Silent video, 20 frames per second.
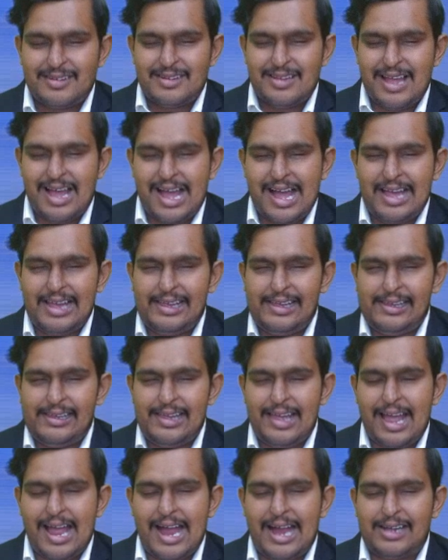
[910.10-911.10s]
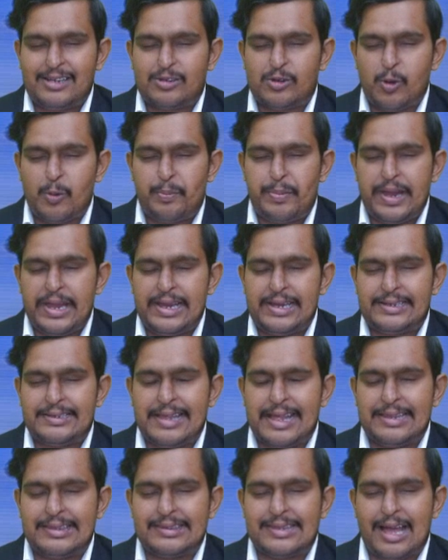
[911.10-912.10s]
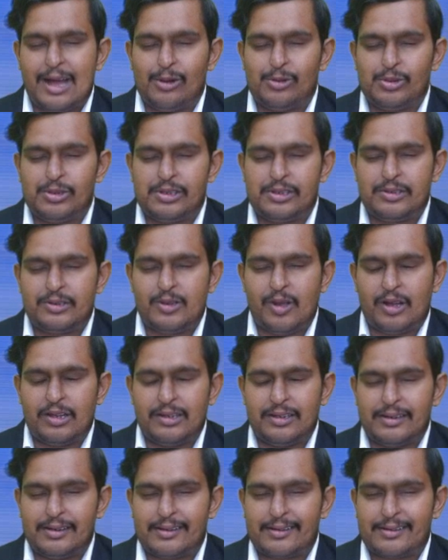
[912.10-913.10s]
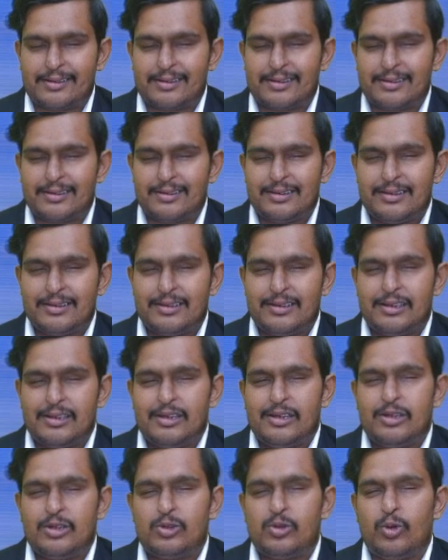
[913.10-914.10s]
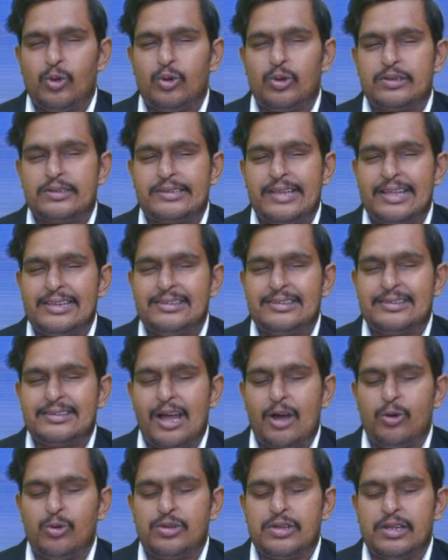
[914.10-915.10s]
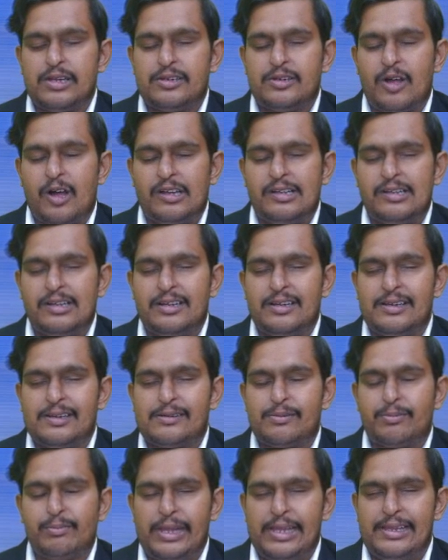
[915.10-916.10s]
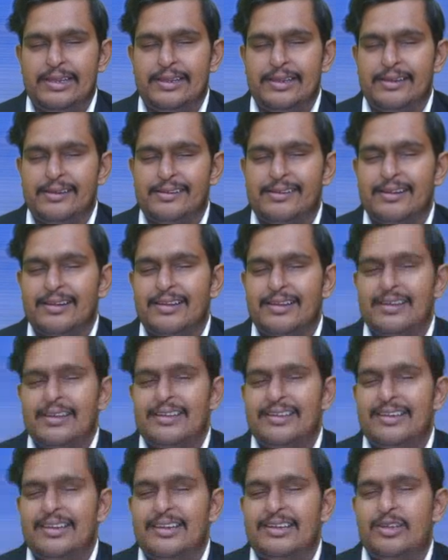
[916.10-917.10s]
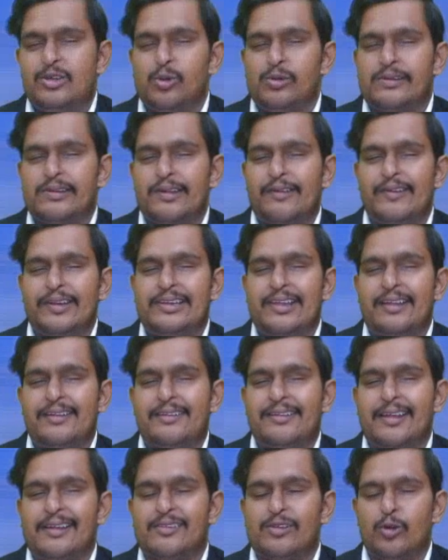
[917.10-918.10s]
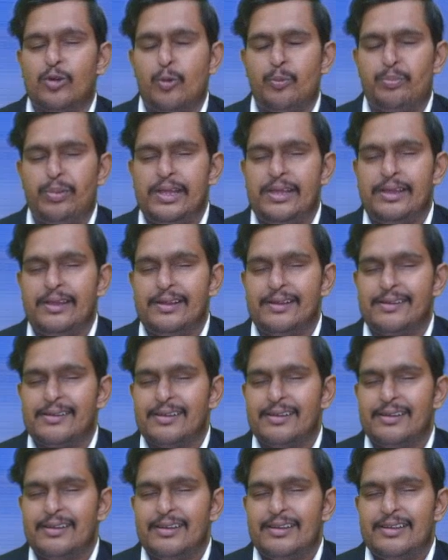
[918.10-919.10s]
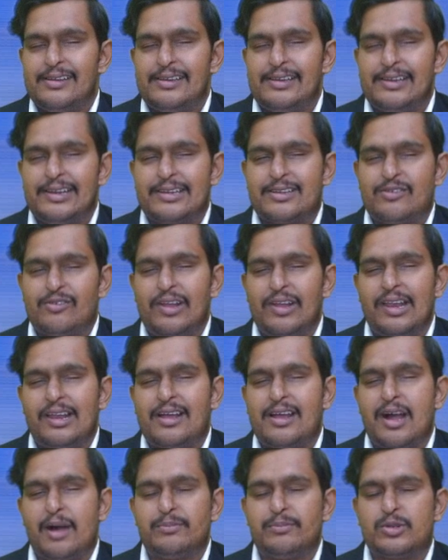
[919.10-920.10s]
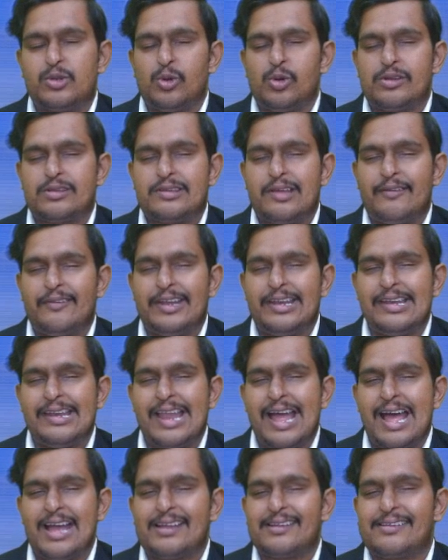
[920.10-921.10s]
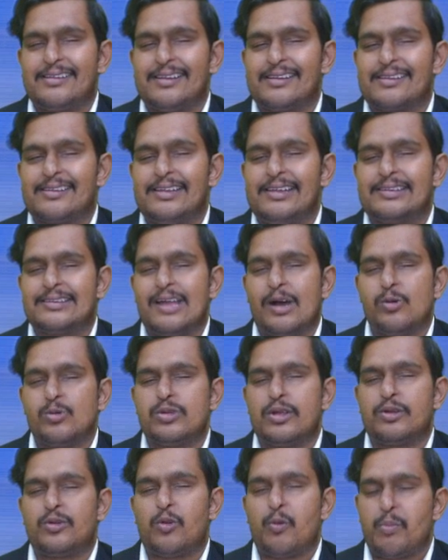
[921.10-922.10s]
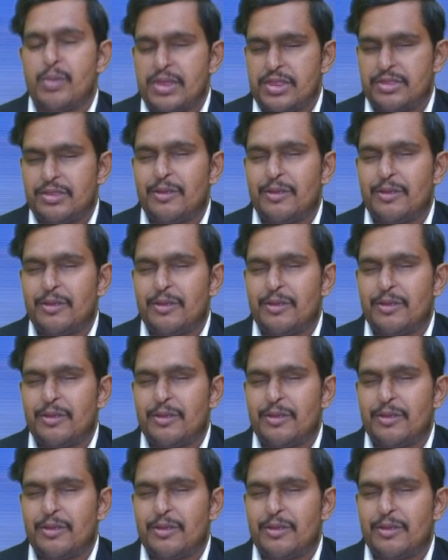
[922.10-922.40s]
I had to pay $10,000. So $10,000 means into 76 rupees, it will come to 7,60,000 rupees.